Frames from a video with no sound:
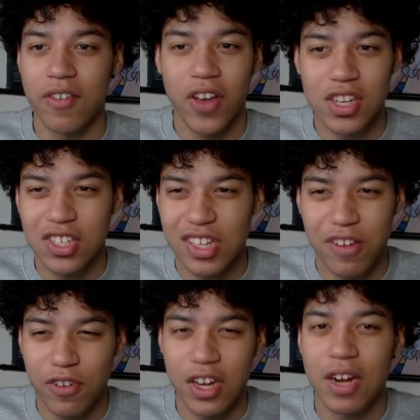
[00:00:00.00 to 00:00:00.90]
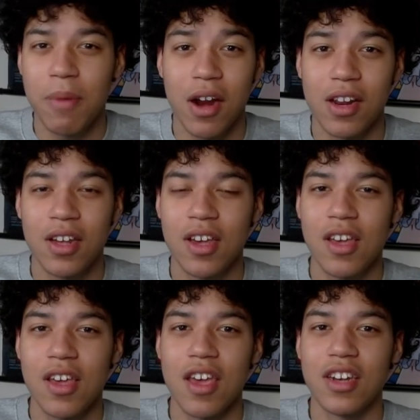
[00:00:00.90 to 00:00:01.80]
I can just like forget about it.
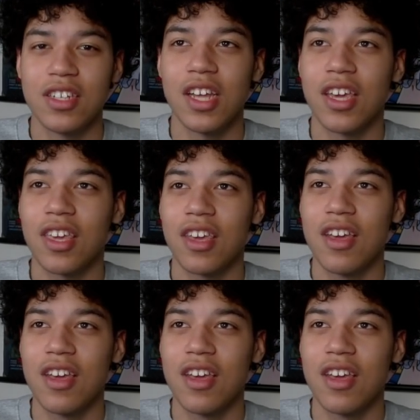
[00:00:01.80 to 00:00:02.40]
And it's like,